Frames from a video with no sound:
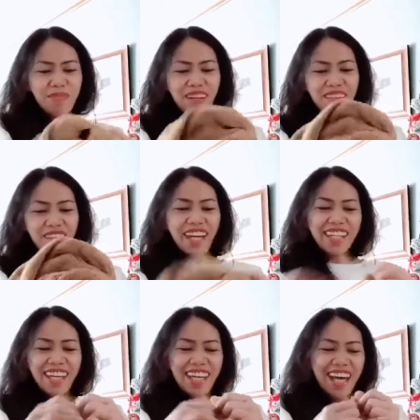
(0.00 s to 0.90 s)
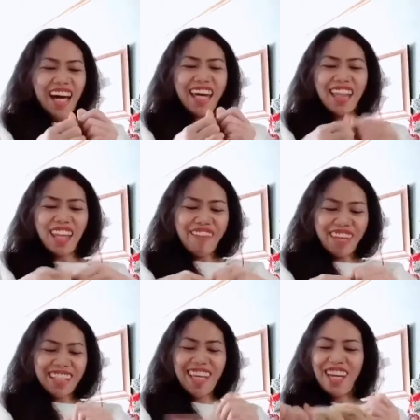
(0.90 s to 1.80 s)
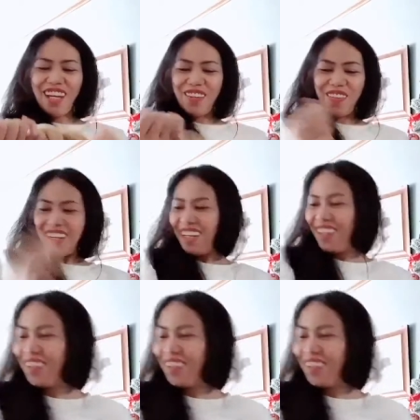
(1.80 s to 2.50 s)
perfect i love it wow